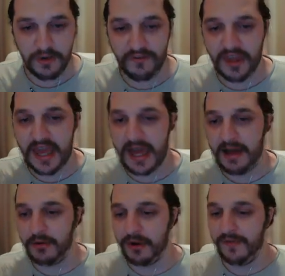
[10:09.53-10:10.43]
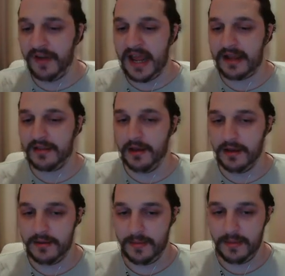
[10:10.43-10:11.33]
You forget how good of an
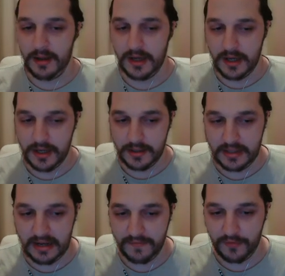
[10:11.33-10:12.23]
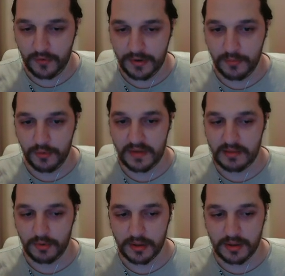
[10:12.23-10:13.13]
actor Denethor in the
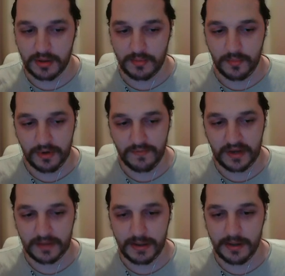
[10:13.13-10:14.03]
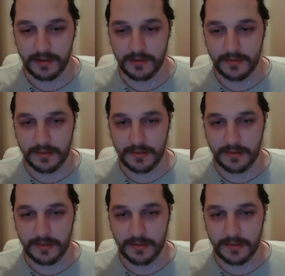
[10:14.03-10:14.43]
movies was when you think about it.